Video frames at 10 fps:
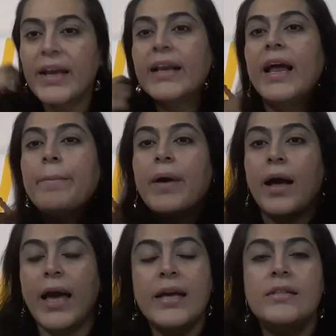clap our
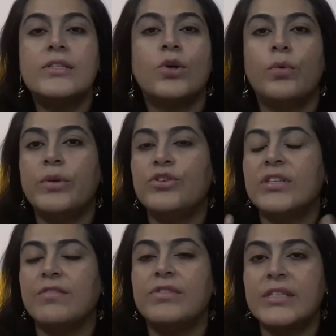hands, or we
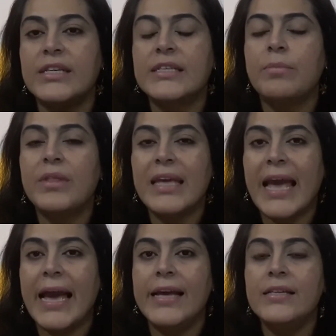just have to say something,
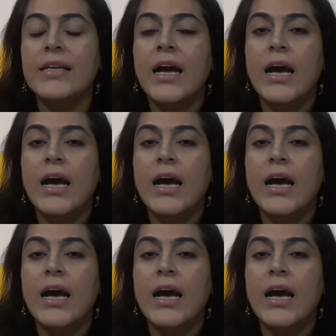and